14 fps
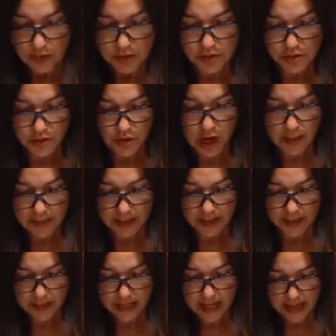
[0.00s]
describing
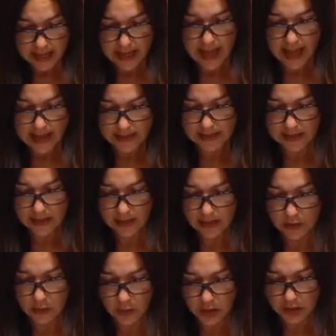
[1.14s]
it as, and I
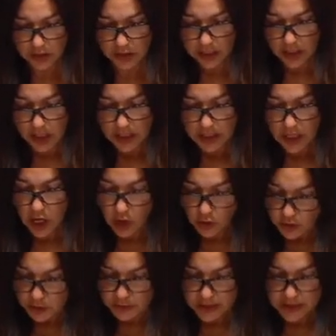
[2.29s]
quote, "the
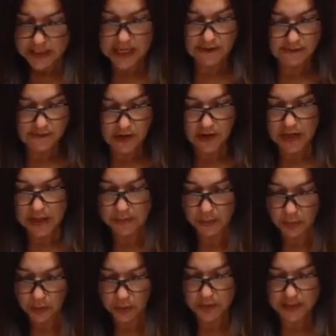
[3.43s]
ultimate and very
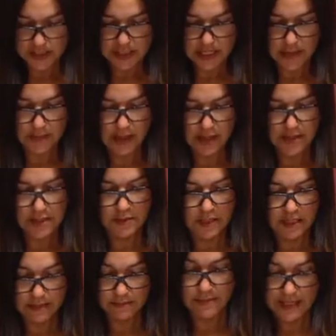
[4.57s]
important step in
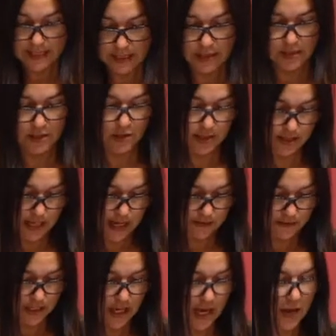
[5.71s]
asbestos
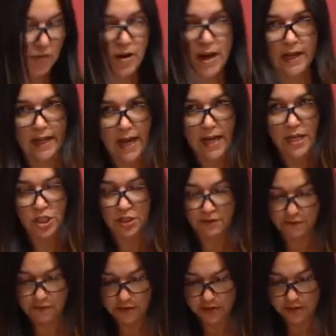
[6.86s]
safety and eradication
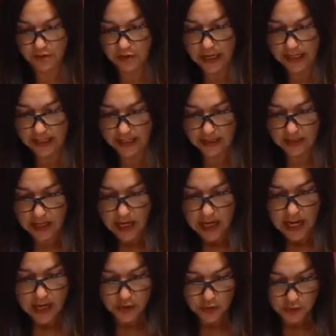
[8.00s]
for Australia,
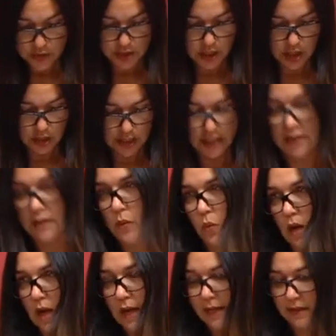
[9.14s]
and also leading the
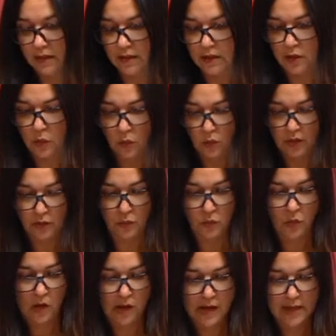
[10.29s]
way
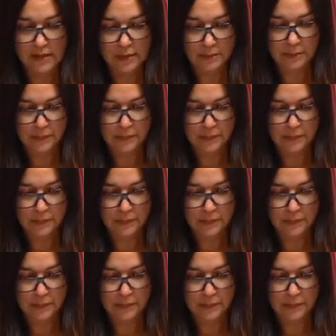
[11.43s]
worldwide."